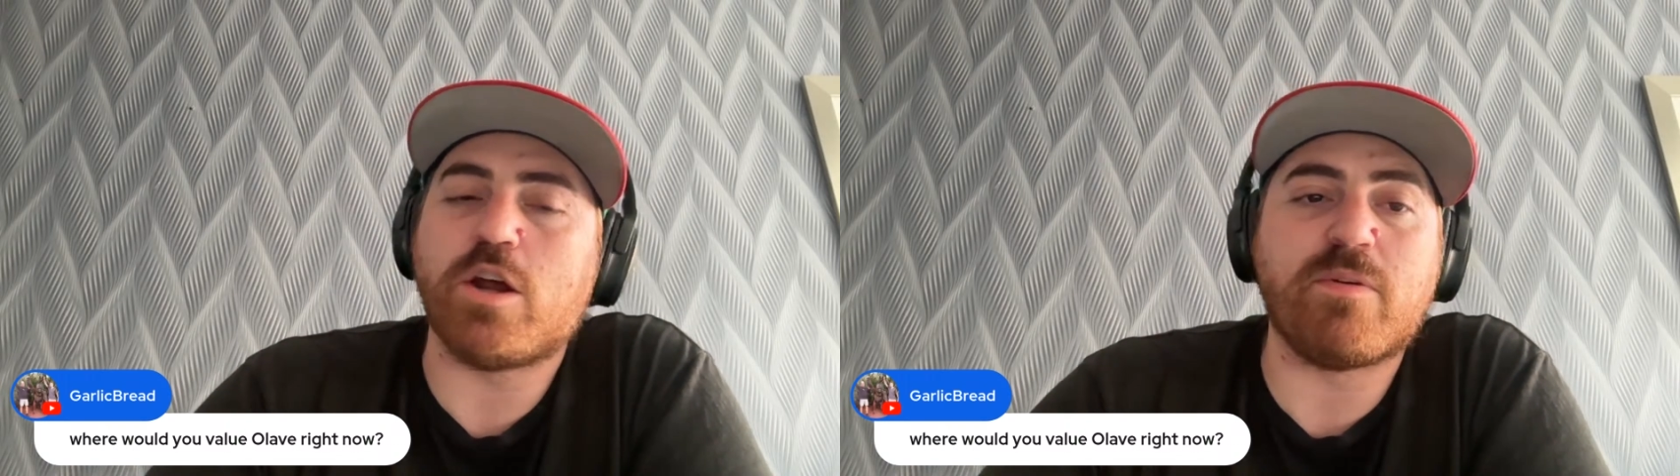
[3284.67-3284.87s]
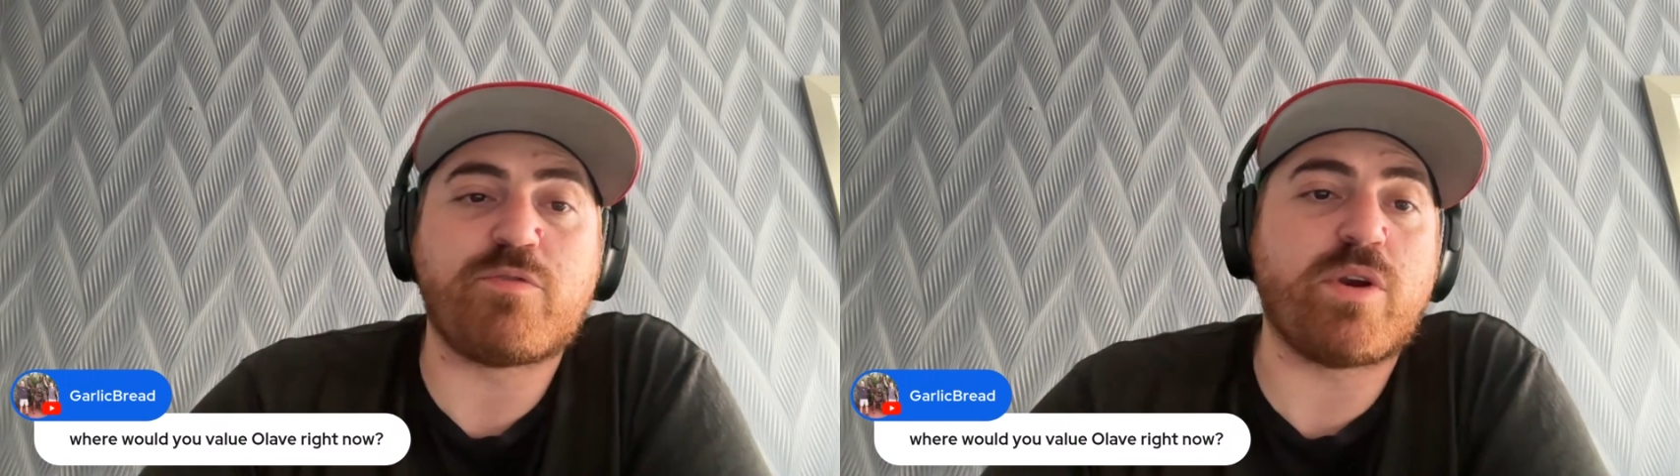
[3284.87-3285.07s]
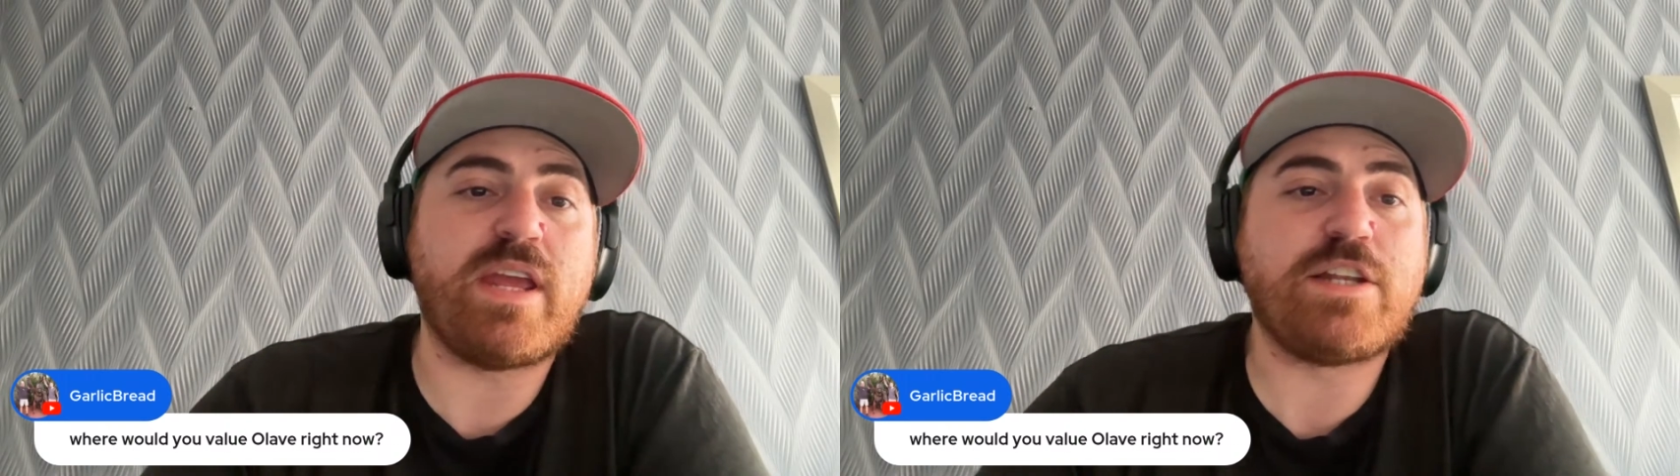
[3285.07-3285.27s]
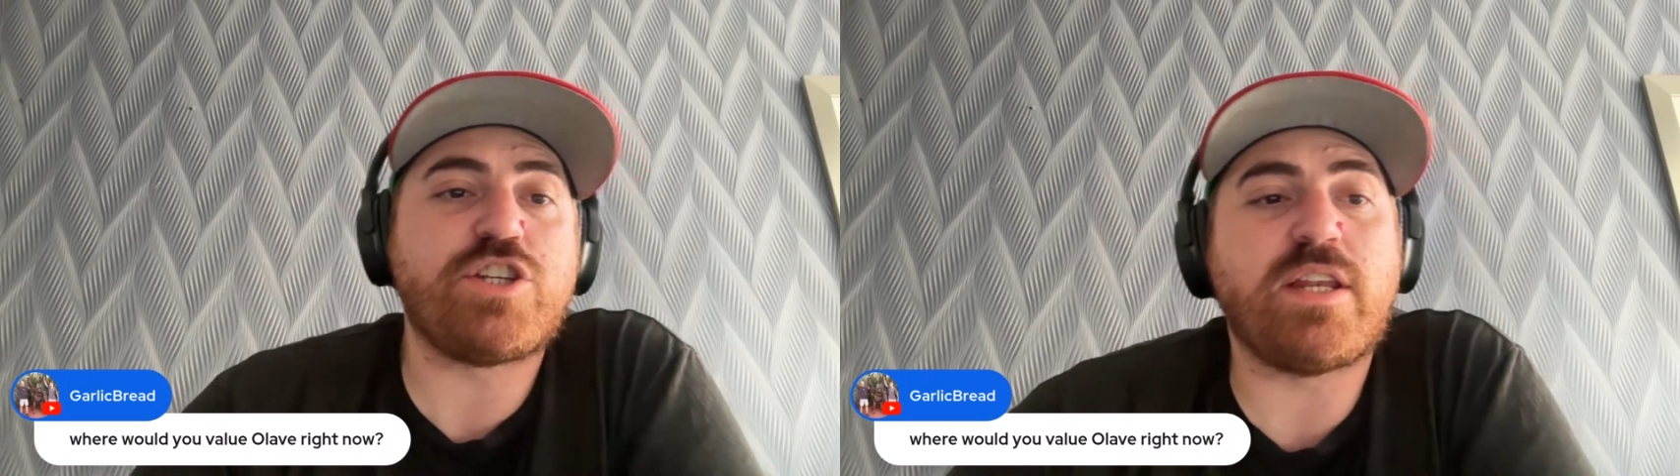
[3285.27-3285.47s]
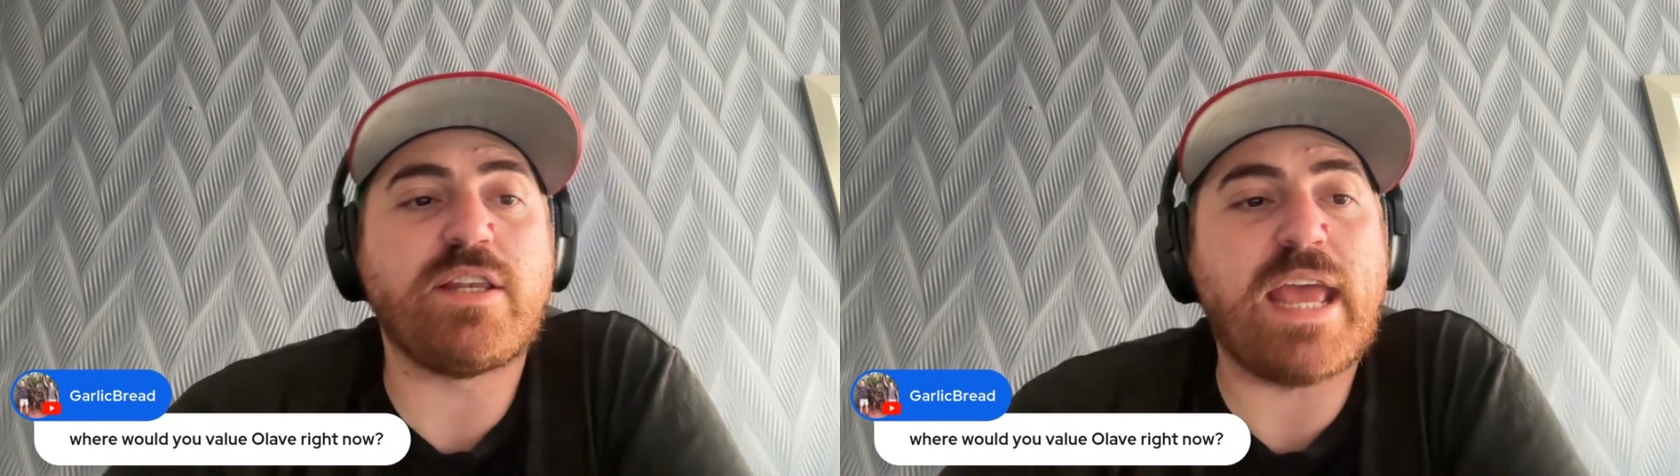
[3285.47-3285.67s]
before he had
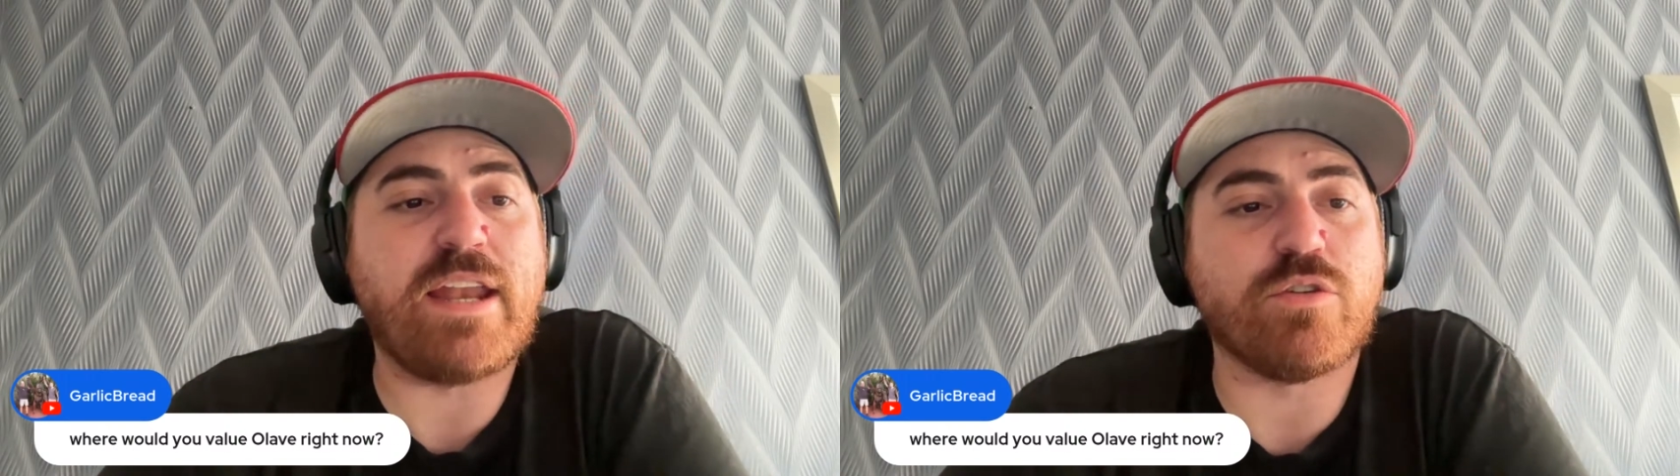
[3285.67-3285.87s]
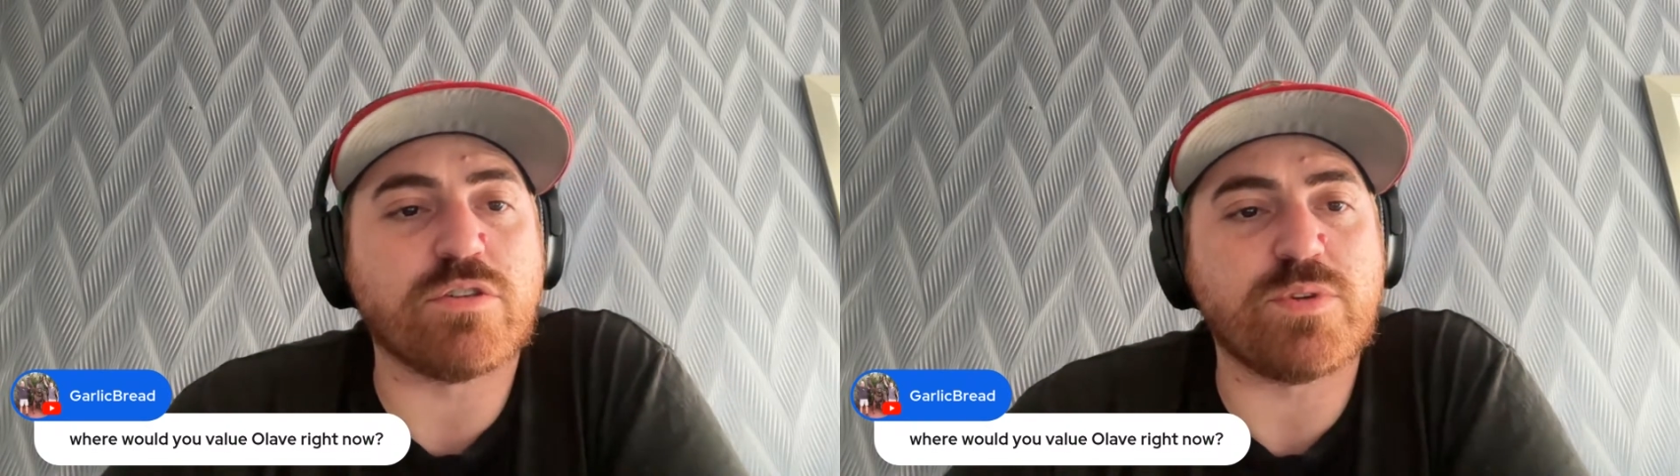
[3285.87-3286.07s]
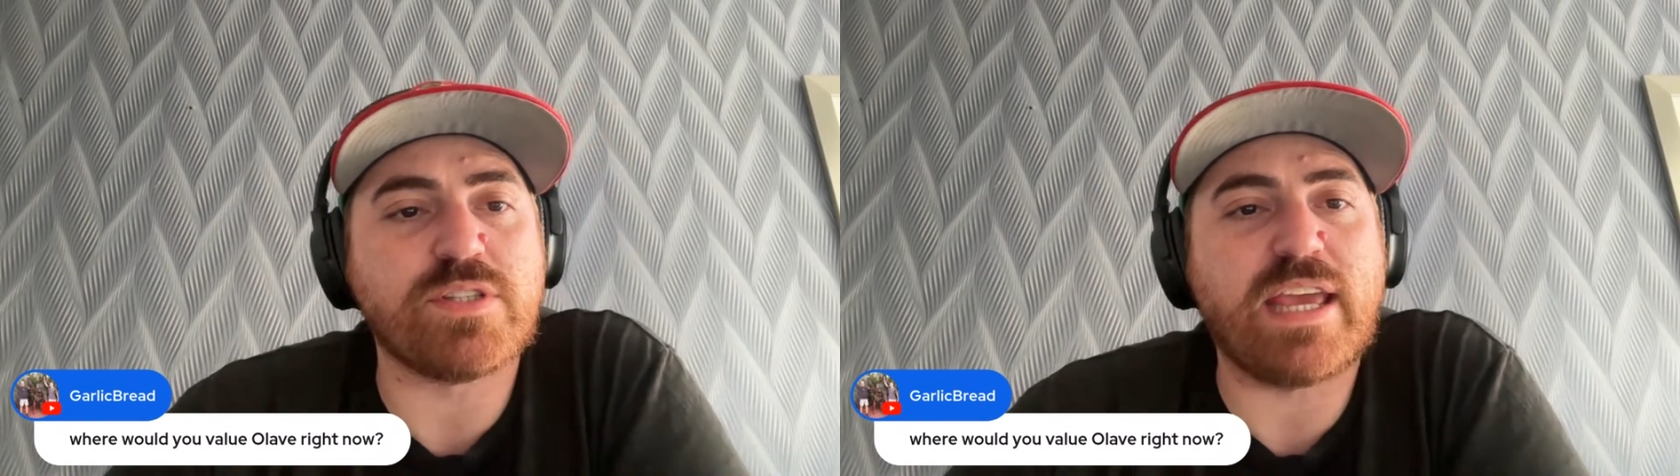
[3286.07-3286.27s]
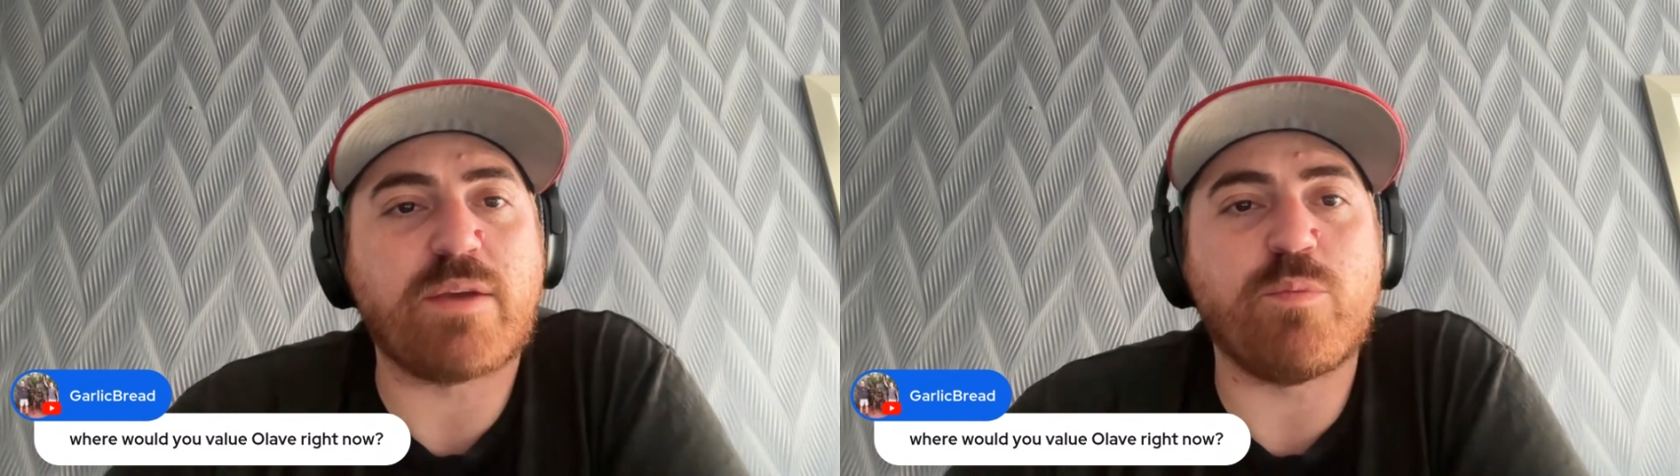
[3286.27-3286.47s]
Jaden Daniels was like,